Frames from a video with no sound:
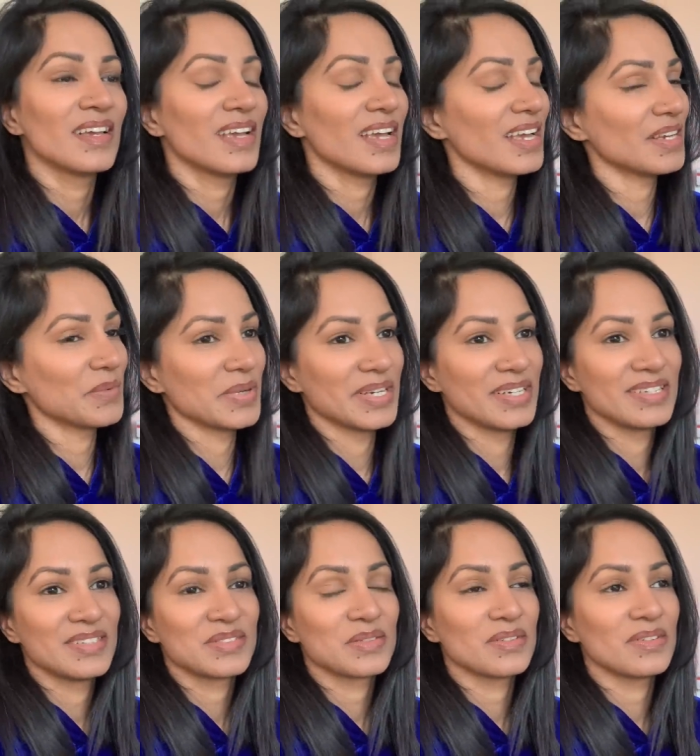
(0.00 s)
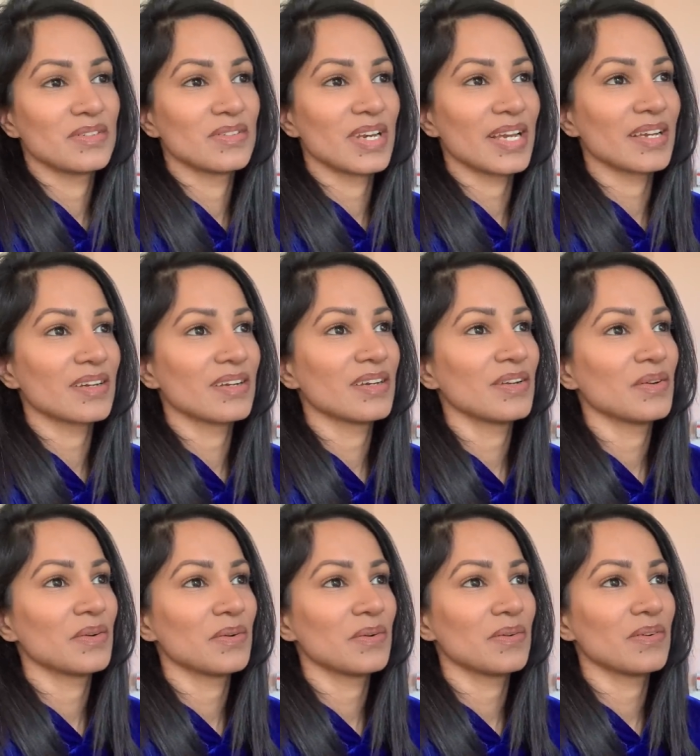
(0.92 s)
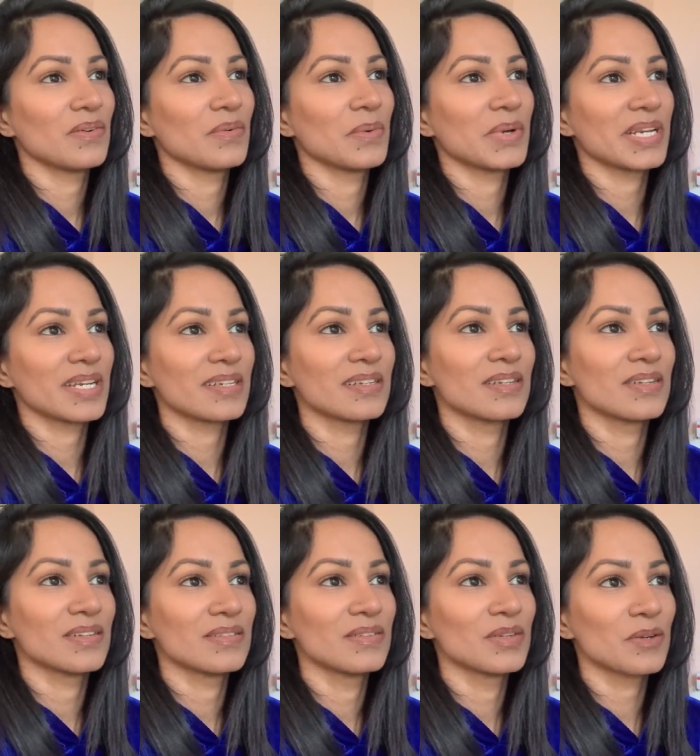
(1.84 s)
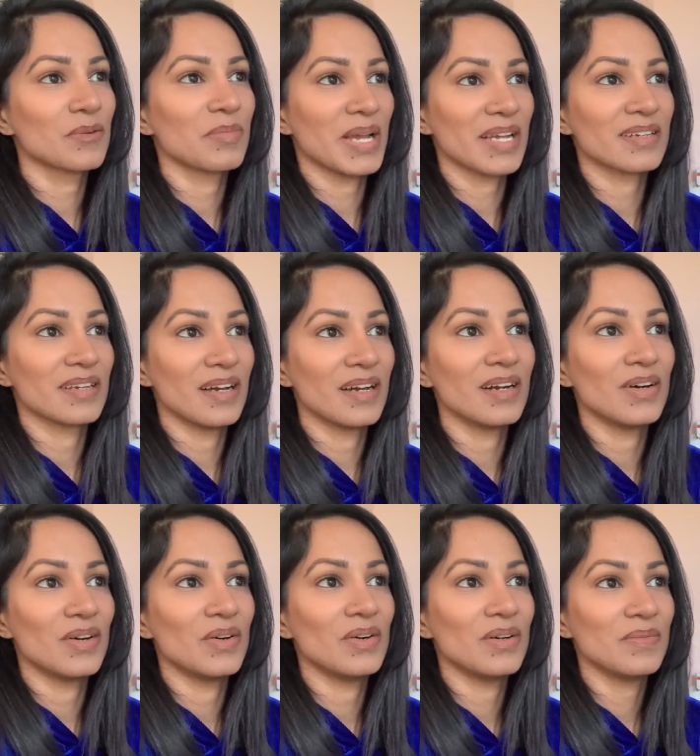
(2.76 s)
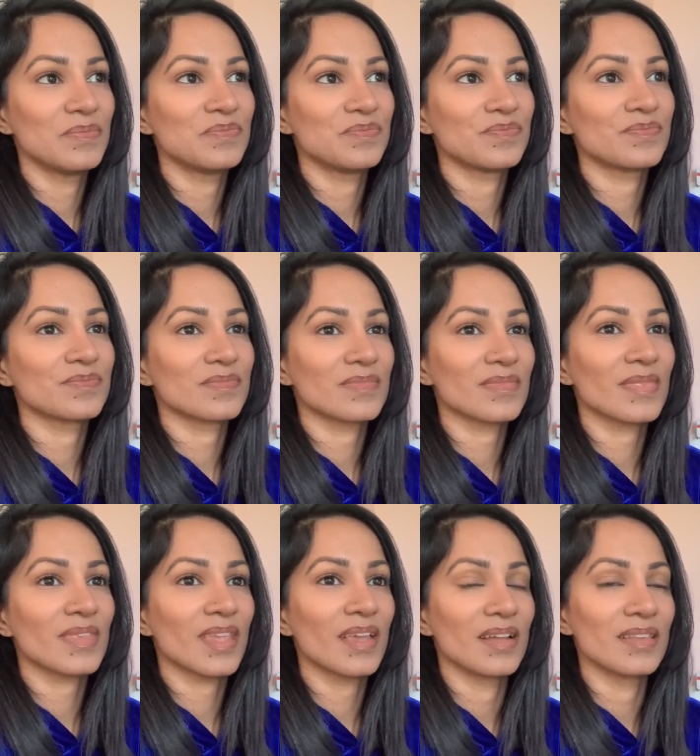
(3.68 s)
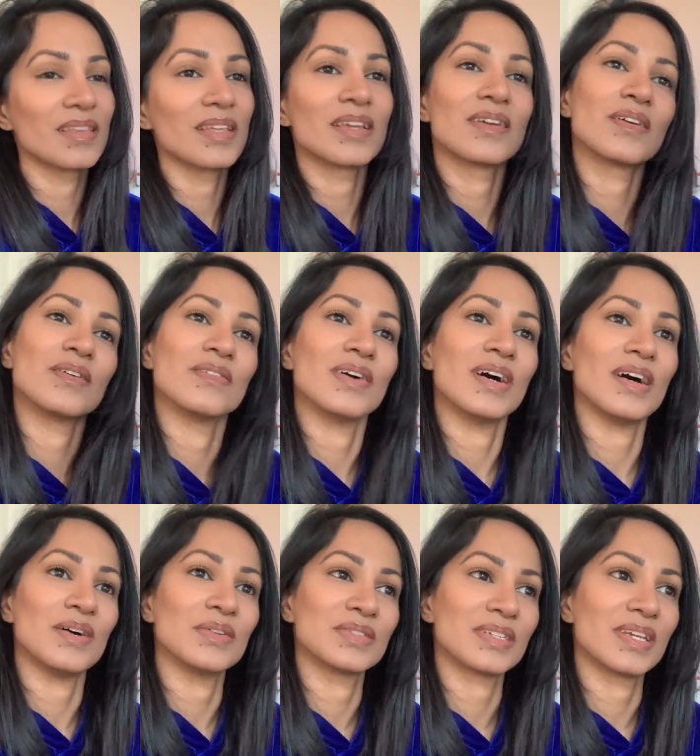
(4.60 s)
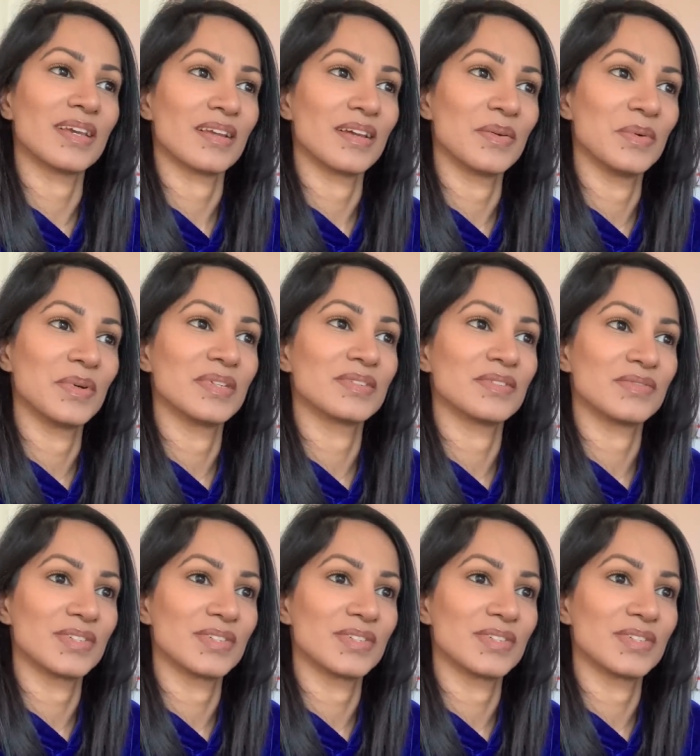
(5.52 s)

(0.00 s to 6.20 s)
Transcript: anyway so like when i look back now and think of how scared I was of